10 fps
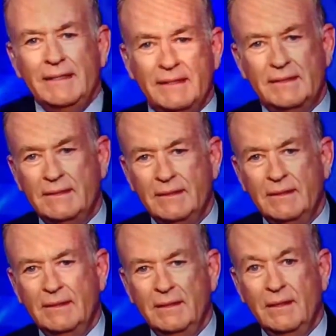Didn't.
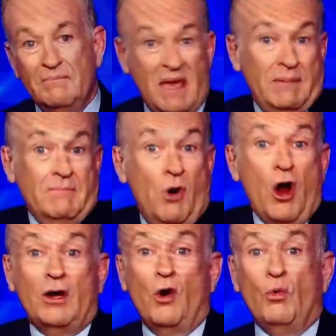Maybe
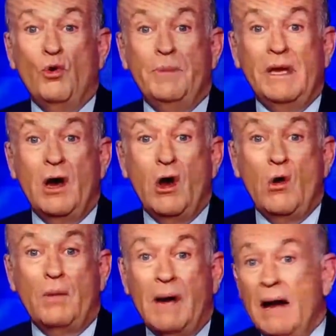Marco Rubio or